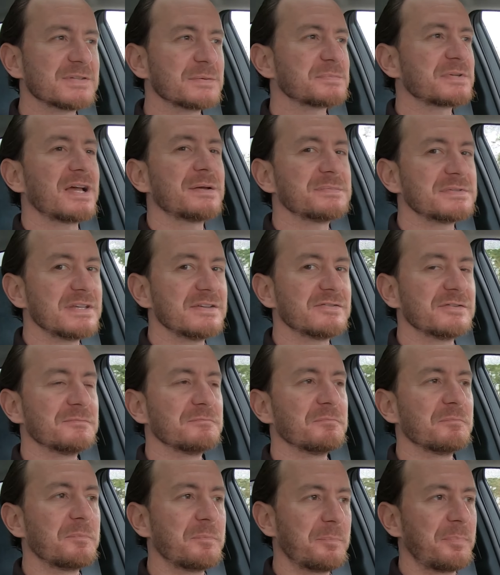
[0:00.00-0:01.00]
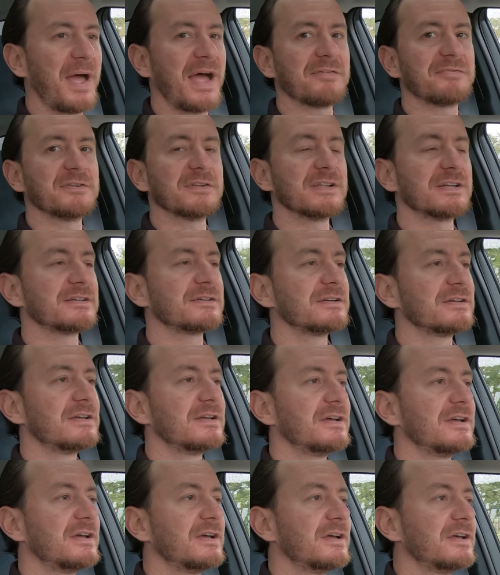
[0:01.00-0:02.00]
sometimes even baffling.
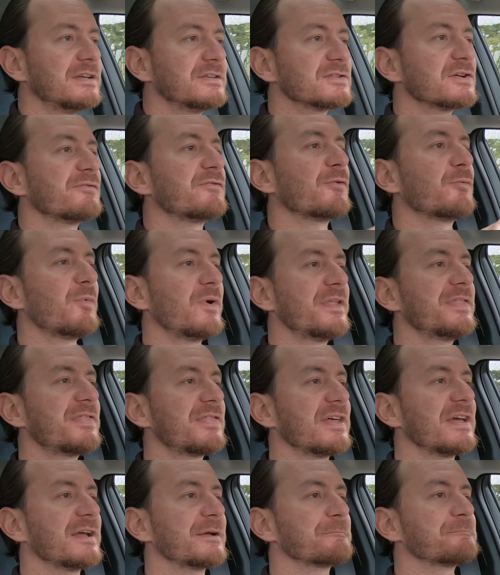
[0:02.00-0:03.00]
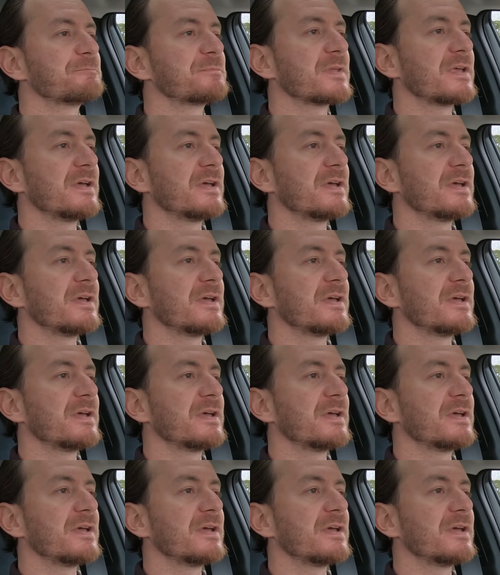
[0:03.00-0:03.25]
So for one thing,